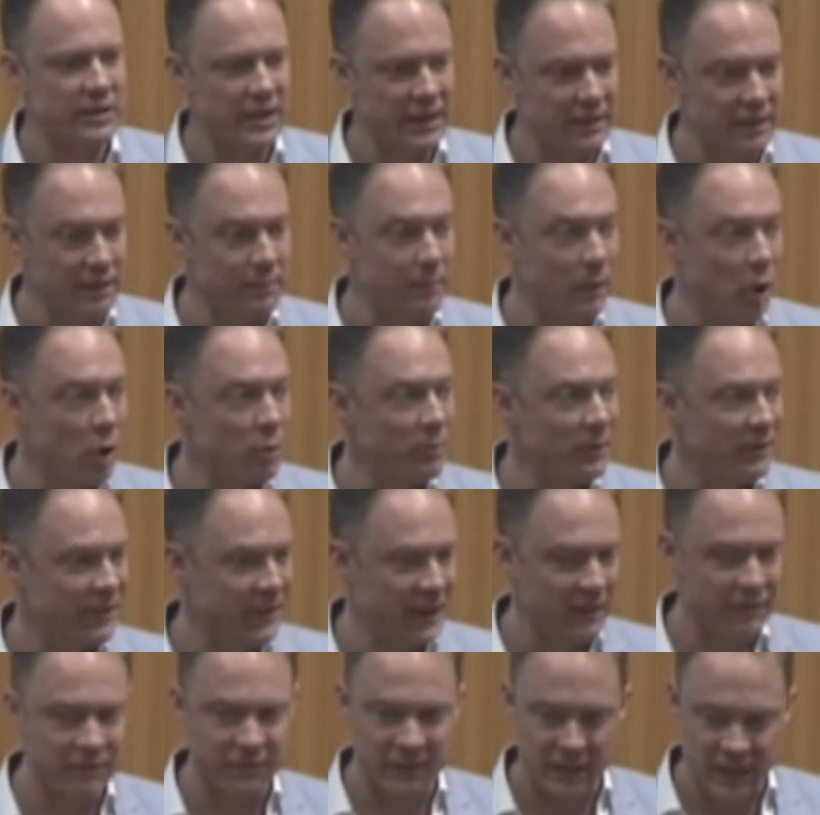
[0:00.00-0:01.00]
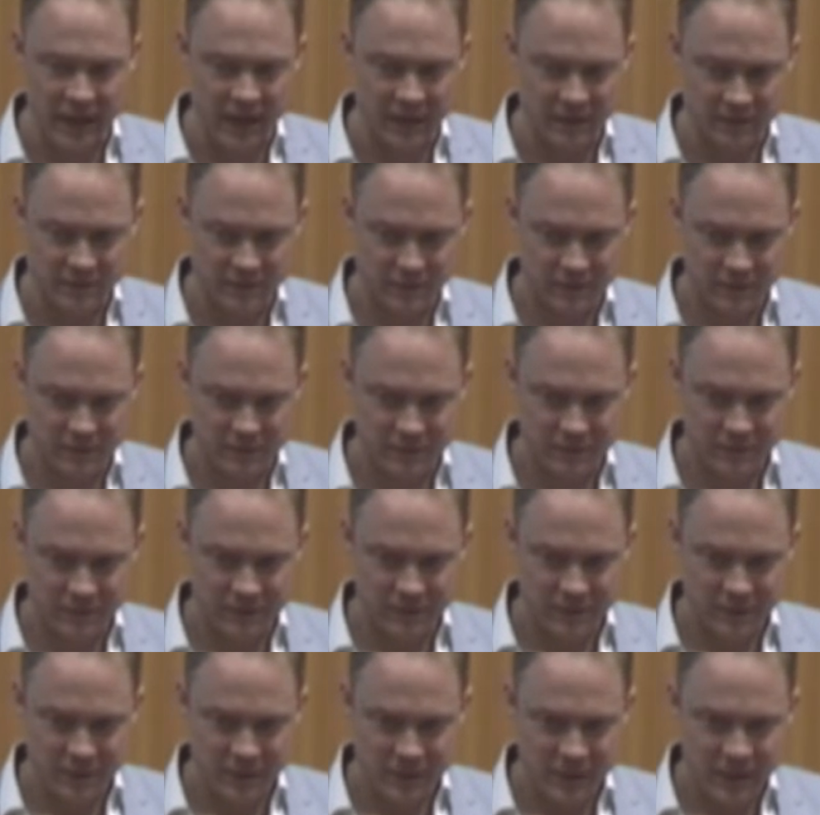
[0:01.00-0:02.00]
in the moment they forget.
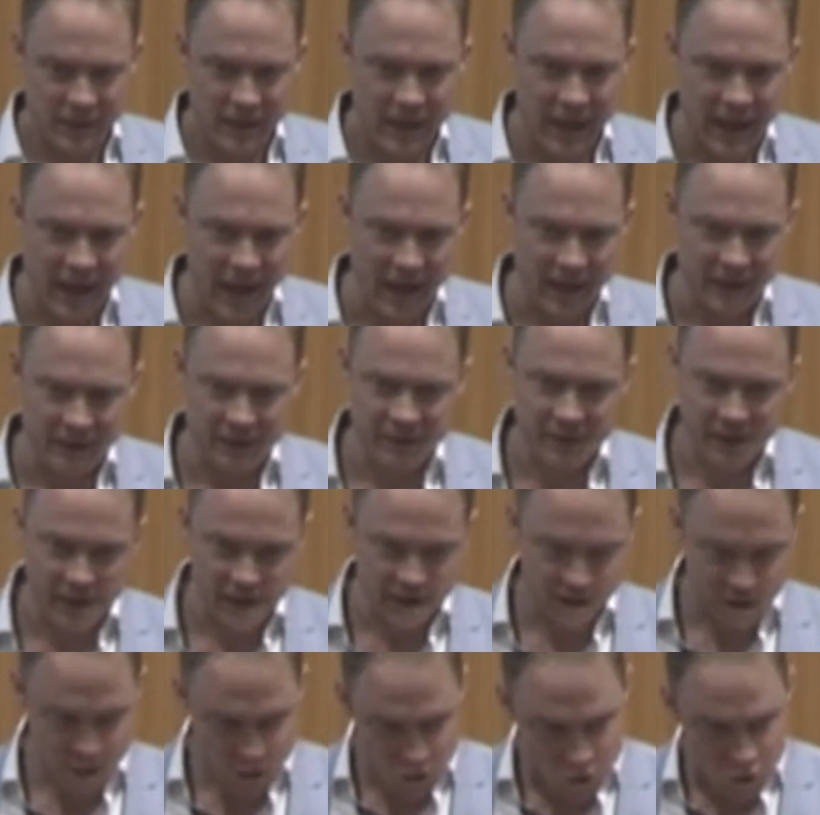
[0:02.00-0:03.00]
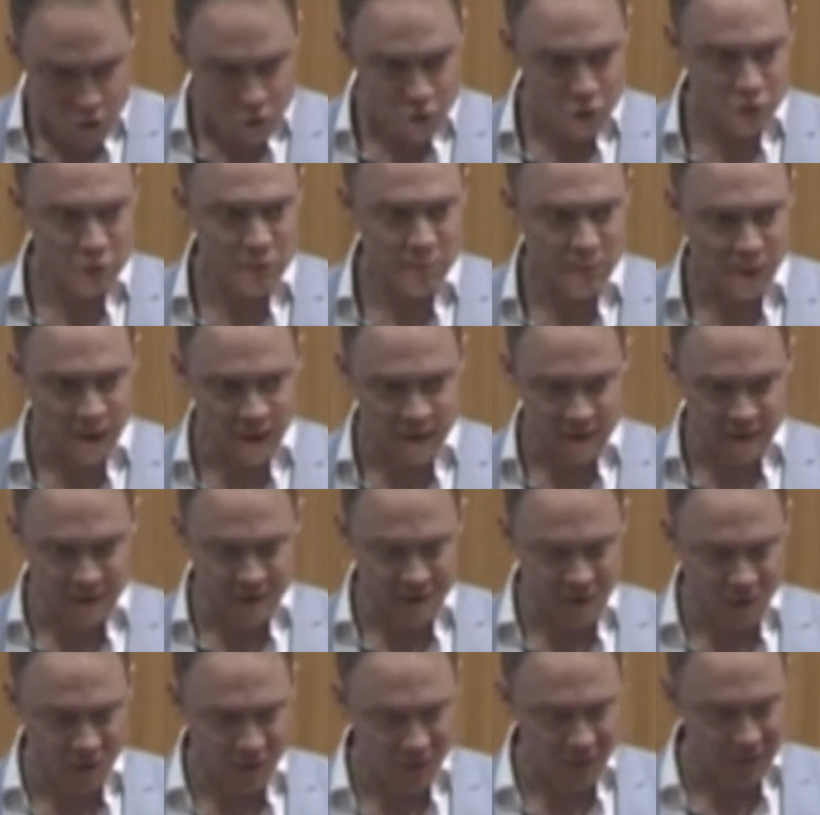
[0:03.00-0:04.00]
And they are cued
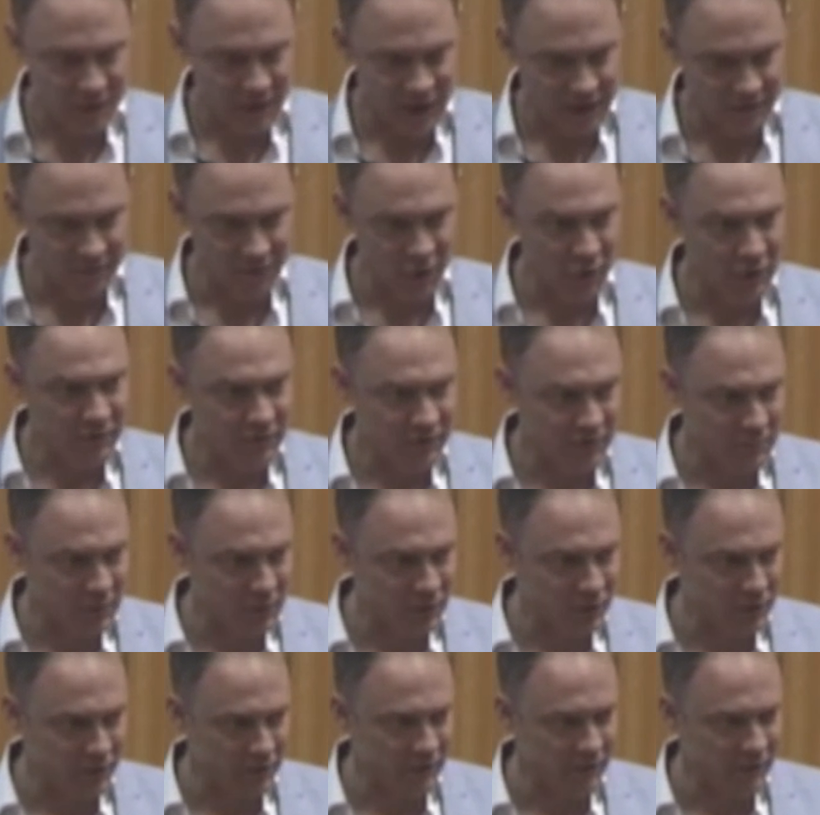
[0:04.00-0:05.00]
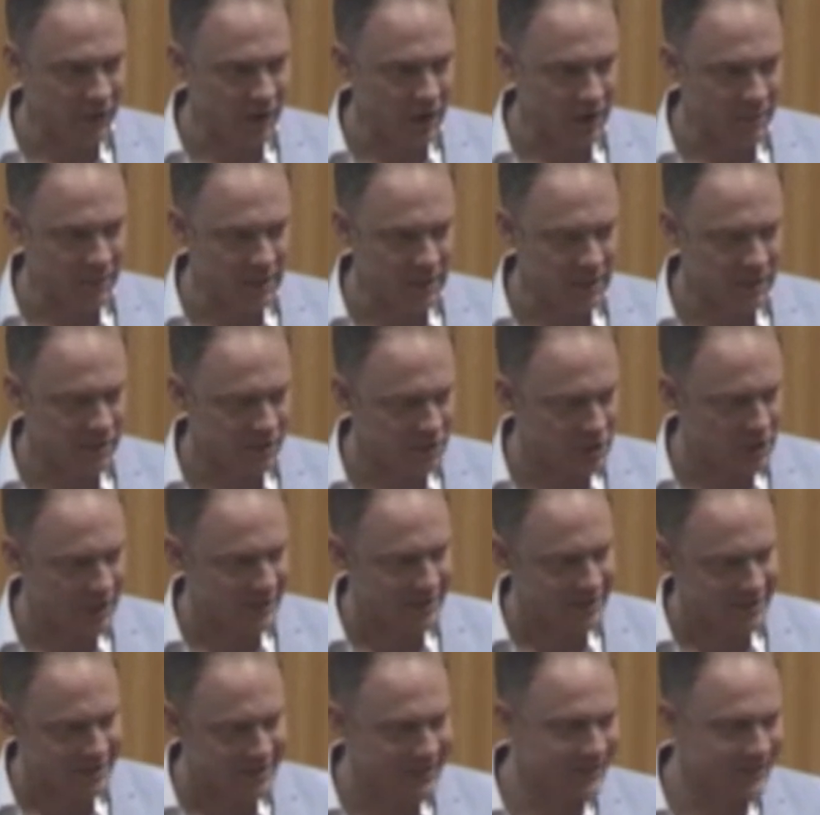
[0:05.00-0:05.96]
by that very familiar environment to just